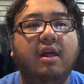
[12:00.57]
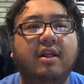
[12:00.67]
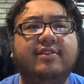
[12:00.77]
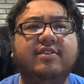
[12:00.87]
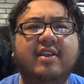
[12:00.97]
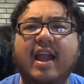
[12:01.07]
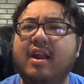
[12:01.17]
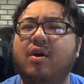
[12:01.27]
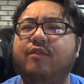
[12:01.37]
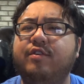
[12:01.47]
This is the
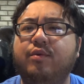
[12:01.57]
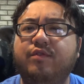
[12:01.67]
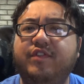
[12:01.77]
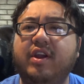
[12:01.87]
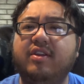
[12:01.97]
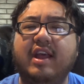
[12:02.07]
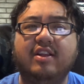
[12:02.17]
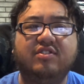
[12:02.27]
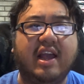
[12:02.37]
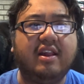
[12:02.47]
kind of a figure that I
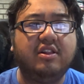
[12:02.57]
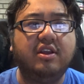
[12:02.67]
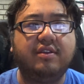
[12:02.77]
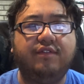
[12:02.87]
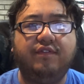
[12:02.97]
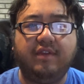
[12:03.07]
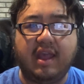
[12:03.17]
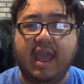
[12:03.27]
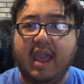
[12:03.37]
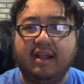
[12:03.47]
was kind of looking
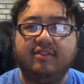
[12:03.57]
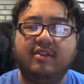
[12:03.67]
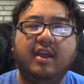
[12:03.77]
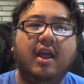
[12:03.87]
at.